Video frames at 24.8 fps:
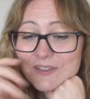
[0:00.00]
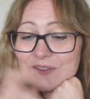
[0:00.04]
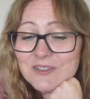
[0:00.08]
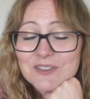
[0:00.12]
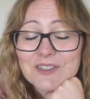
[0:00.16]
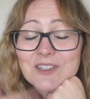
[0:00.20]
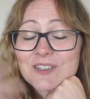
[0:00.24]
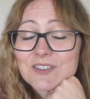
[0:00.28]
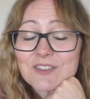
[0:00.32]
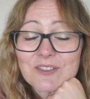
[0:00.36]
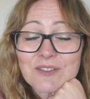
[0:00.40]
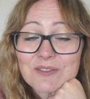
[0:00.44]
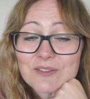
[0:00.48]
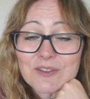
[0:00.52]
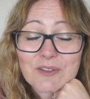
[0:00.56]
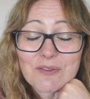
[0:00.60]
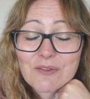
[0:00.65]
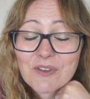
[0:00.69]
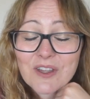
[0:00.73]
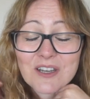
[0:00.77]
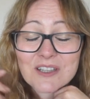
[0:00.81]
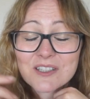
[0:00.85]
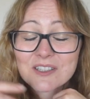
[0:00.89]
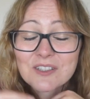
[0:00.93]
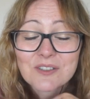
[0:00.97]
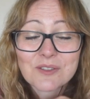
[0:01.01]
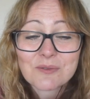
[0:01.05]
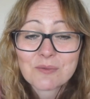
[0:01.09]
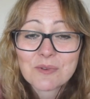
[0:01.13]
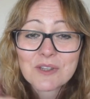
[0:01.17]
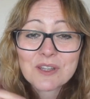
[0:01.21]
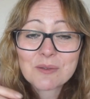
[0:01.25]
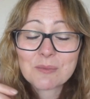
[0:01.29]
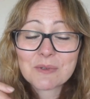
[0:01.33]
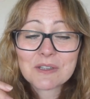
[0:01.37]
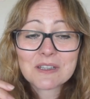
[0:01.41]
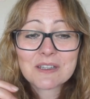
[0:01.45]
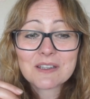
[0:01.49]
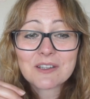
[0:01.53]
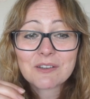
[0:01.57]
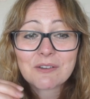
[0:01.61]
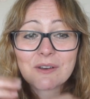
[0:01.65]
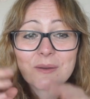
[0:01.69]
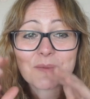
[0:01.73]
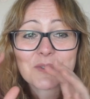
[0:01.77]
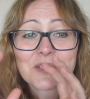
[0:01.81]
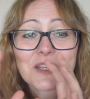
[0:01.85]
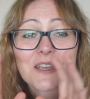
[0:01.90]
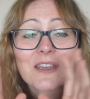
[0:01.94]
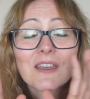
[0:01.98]
because the, the vets just weigh them in
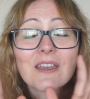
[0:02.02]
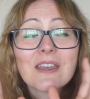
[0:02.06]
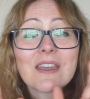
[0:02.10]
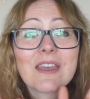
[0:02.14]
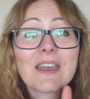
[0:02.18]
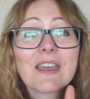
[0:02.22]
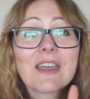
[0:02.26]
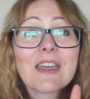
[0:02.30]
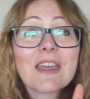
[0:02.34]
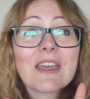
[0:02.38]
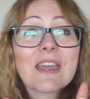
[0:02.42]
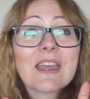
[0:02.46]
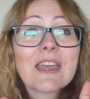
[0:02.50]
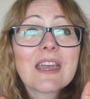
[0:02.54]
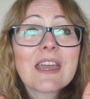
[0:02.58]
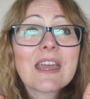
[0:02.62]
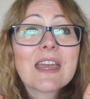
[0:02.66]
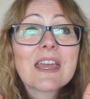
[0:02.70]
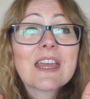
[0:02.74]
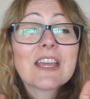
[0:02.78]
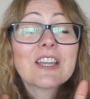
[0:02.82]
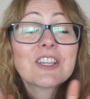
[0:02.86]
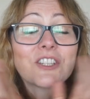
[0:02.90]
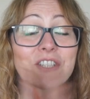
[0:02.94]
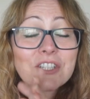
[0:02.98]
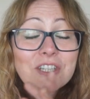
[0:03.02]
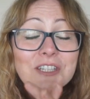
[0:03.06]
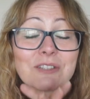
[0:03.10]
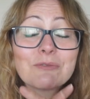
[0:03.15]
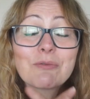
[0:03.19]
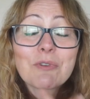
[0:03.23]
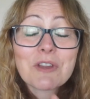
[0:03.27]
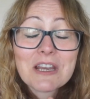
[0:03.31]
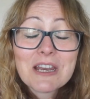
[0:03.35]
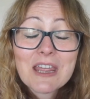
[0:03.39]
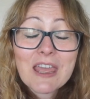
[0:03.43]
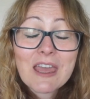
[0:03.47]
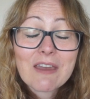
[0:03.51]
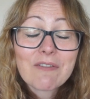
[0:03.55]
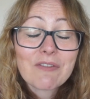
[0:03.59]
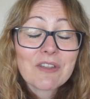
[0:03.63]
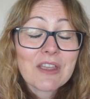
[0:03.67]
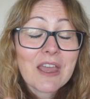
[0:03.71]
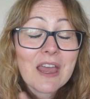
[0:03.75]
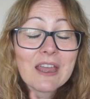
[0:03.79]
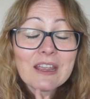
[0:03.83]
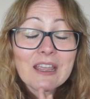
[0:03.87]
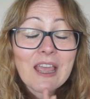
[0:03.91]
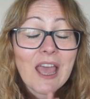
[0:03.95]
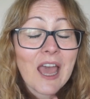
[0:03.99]
kilograms. She's really
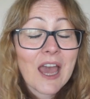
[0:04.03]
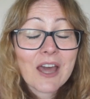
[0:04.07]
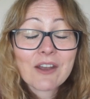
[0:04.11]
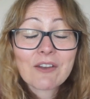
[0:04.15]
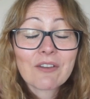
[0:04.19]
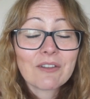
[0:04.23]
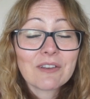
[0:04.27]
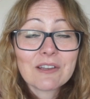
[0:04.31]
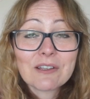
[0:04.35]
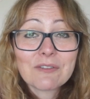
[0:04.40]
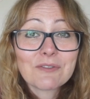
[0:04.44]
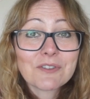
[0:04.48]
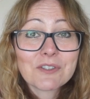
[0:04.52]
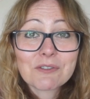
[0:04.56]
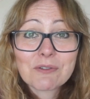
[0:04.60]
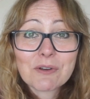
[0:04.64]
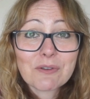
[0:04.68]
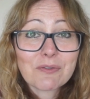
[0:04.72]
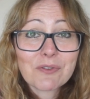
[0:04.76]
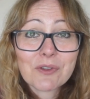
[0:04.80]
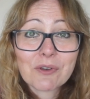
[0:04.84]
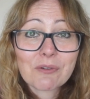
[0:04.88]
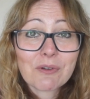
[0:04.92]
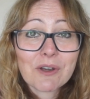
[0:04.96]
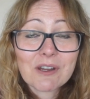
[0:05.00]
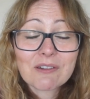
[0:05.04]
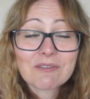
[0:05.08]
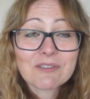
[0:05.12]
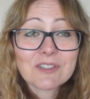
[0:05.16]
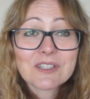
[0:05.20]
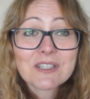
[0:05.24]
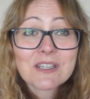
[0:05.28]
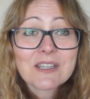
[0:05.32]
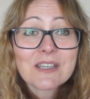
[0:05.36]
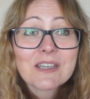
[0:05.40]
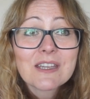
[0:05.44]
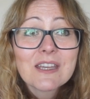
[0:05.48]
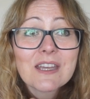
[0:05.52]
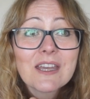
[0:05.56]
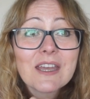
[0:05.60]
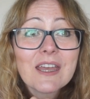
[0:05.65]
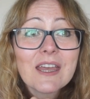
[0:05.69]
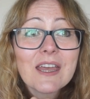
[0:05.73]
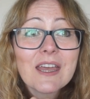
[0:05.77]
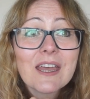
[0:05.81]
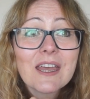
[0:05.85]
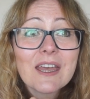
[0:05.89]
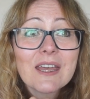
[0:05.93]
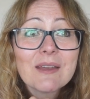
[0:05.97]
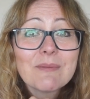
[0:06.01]
heavy. I cannot lift her off the ground.
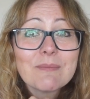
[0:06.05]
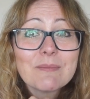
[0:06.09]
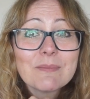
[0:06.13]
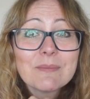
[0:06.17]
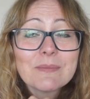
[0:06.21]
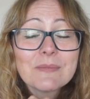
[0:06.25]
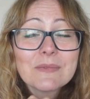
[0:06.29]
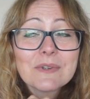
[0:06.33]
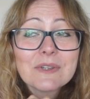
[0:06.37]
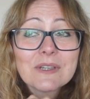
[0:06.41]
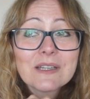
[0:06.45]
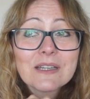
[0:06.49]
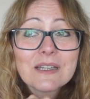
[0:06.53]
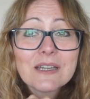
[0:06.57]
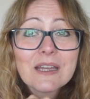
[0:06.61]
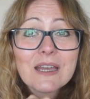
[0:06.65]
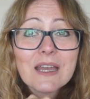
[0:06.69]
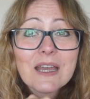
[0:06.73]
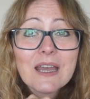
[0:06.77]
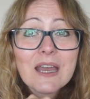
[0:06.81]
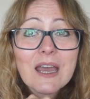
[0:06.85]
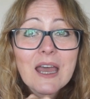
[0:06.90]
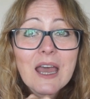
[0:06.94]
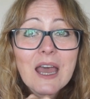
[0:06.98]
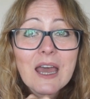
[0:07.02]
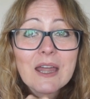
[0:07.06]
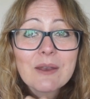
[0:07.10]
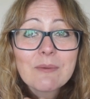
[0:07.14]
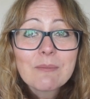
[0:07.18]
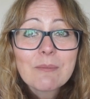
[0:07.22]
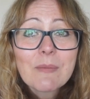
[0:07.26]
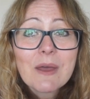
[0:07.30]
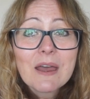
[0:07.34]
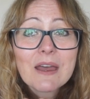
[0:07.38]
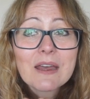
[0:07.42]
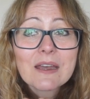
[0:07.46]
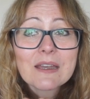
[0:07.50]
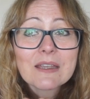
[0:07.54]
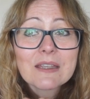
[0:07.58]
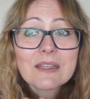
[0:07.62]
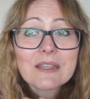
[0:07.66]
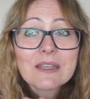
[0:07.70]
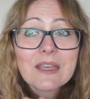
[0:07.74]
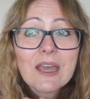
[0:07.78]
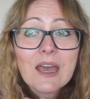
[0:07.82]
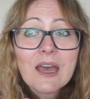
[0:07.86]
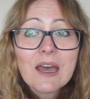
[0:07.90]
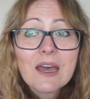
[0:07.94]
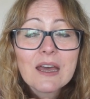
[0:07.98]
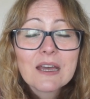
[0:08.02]
Um, and my
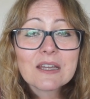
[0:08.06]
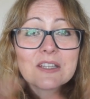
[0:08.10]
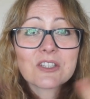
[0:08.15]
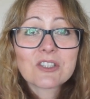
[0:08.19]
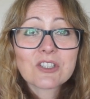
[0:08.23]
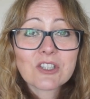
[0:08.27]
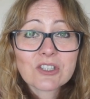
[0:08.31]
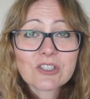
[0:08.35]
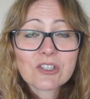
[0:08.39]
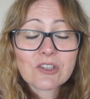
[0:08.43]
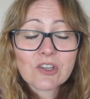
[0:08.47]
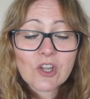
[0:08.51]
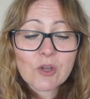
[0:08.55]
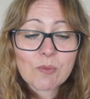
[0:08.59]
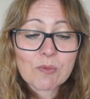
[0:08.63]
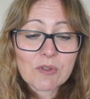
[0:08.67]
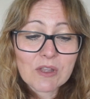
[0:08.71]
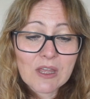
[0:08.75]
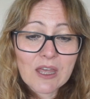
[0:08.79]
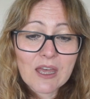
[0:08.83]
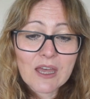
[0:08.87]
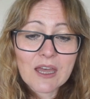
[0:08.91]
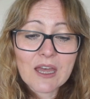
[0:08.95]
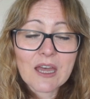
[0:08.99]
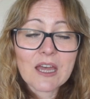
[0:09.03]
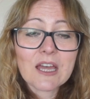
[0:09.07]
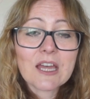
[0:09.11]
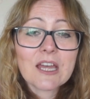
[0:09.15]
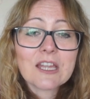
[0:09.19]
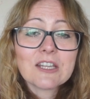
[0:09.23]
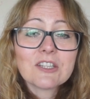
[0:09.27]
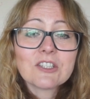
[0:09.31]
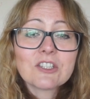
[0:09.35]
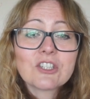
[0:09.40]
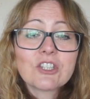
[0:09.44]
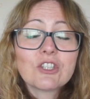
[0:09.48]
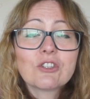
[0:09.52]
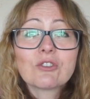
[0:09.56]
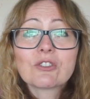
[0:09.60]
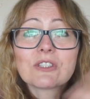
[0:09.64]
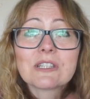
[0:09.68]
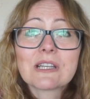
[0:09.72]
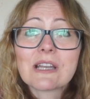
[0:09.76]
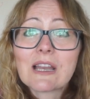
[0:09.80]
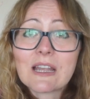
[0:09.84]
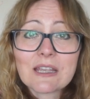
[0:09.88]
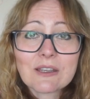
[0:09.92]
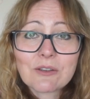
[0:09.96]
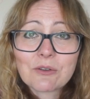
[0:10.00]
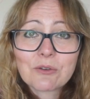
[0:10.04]
car is just a normal car and she
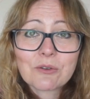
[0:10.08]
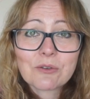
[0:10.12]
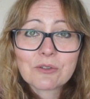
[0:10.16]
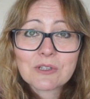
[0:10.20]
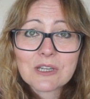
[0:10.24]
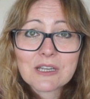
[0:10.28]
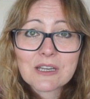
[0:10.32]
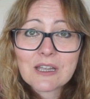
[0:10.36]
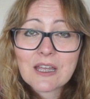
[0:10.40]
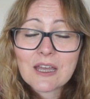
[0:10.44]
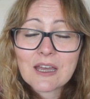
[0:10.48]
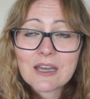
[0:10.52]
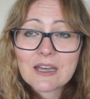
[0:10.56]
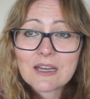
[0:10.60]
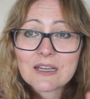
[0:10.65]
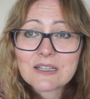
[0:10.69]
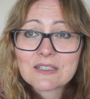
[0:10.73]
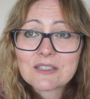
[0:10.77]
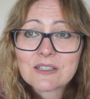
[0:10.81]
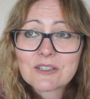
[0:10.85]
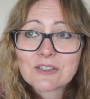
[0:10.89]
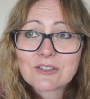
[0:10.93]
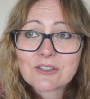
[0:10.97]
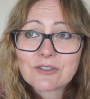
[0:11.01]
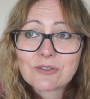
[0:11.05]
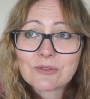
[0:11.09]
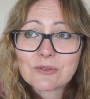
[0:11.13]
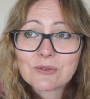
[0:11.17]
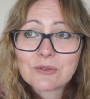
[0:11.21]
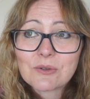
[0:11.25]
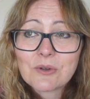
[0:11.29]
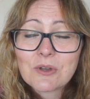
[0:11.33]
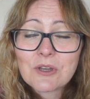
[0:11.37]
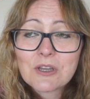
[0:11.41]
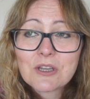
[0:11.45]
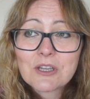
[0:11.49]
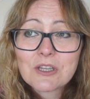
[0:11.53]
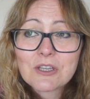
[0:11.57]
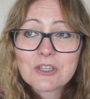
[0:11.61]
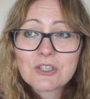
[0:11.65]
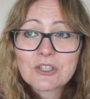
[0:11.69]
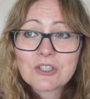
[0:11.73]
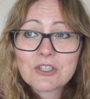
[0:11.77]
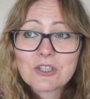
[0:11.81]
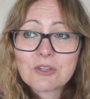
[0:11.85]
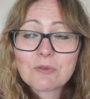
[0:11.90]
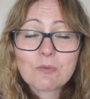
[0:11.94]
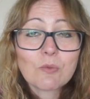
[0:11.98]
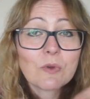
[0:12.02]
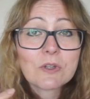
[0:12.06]
doesn't like going in cars. So
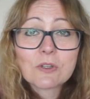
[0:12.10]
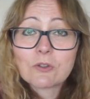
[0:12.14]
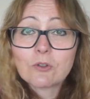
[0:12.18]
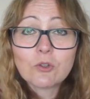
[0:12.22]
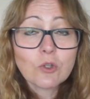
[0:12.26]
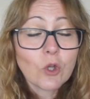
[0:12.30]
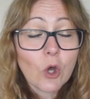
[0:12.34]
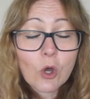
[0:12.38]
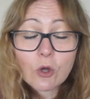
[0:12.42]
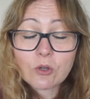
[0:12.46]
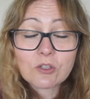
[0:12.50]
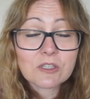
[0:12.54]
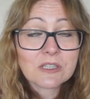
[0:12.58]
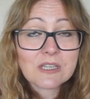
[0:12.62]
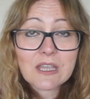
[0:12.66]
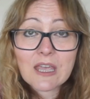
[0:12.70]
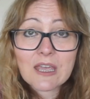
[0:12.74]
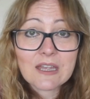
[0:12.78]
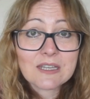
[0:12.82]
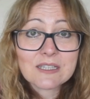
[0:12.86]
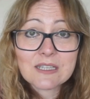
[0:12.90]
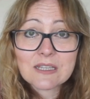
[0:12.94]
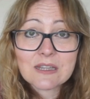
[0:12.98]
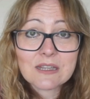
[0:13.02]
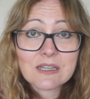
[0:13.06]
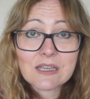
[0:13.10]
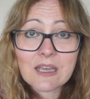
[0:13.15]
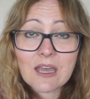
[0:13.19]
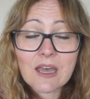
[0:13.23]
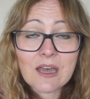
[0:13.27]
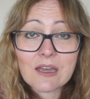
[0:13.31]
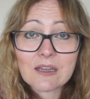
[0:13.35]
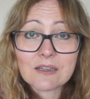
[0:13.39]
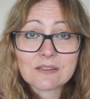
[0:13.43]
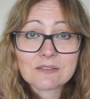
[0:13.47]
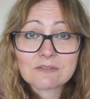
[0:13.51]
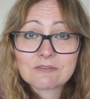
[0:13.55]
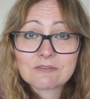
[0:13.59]
she will not get in the car